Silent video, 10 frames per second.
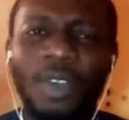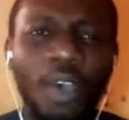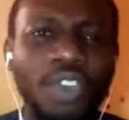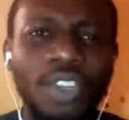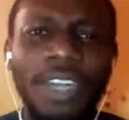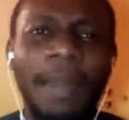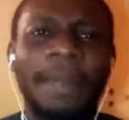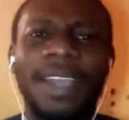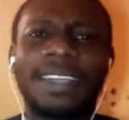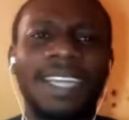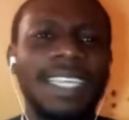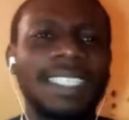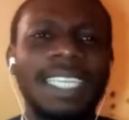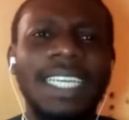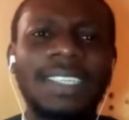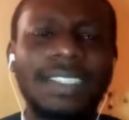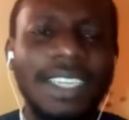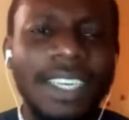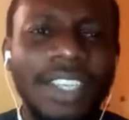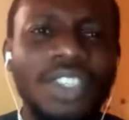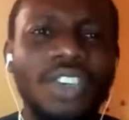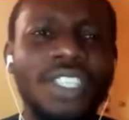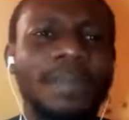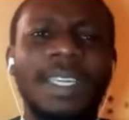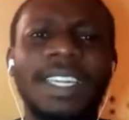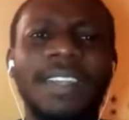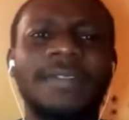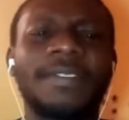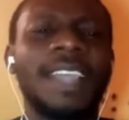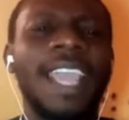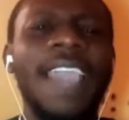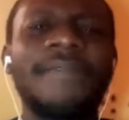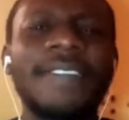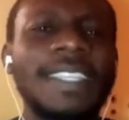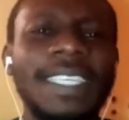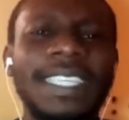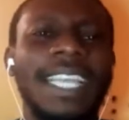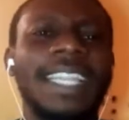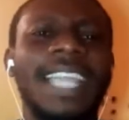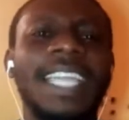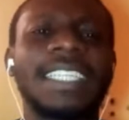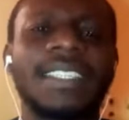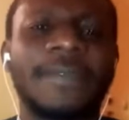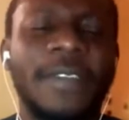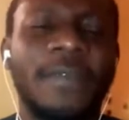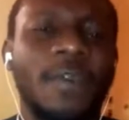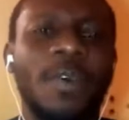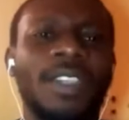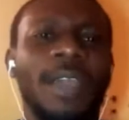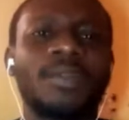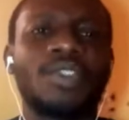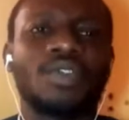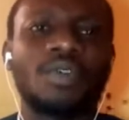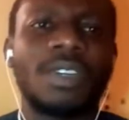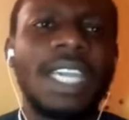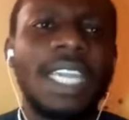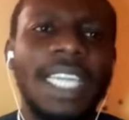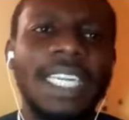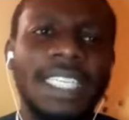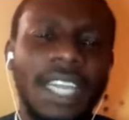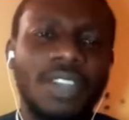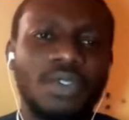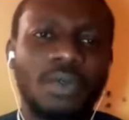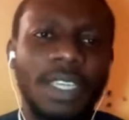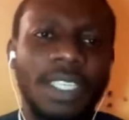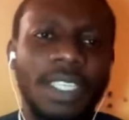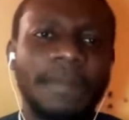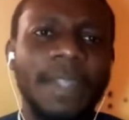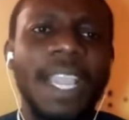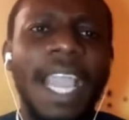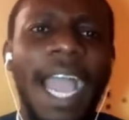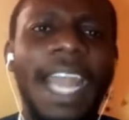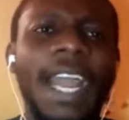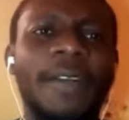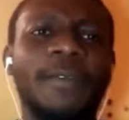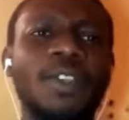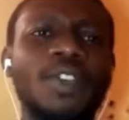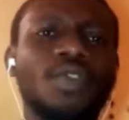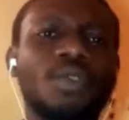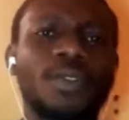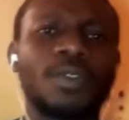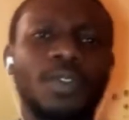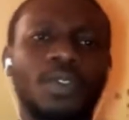cultural background, religious beliefs, everything is entirely different from what I'm used to in the southwest. And now, for you to